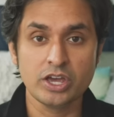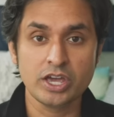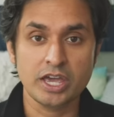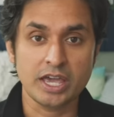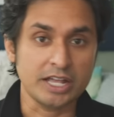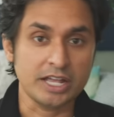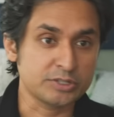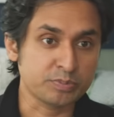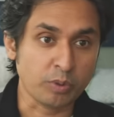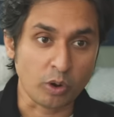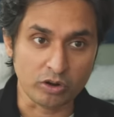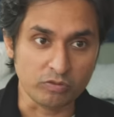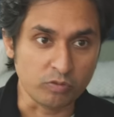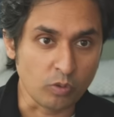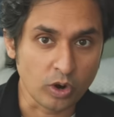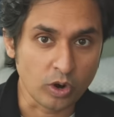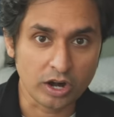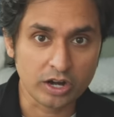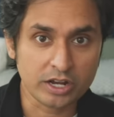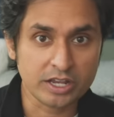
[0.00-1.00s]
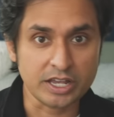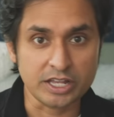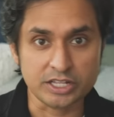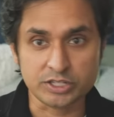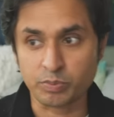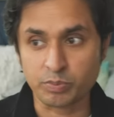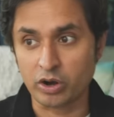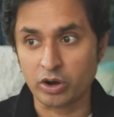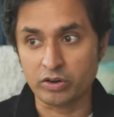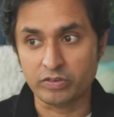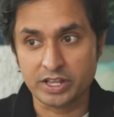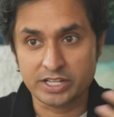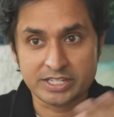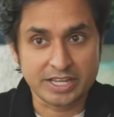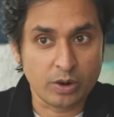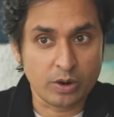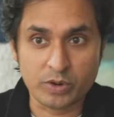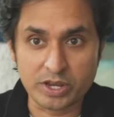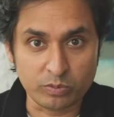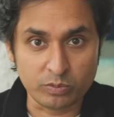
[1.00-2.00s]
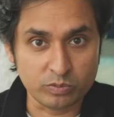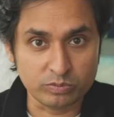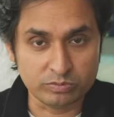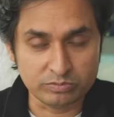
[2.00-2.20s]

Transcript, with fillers: It's part of work, it's part of it's how we